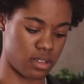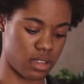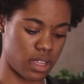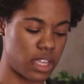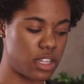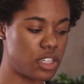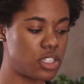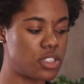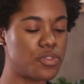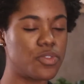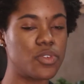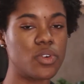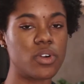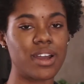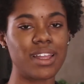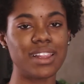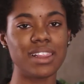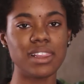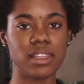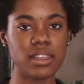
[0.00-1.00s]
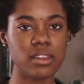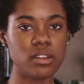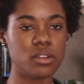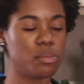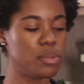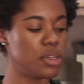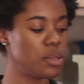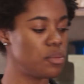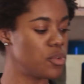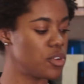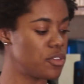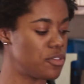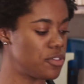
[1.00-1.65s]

And just for a little bit more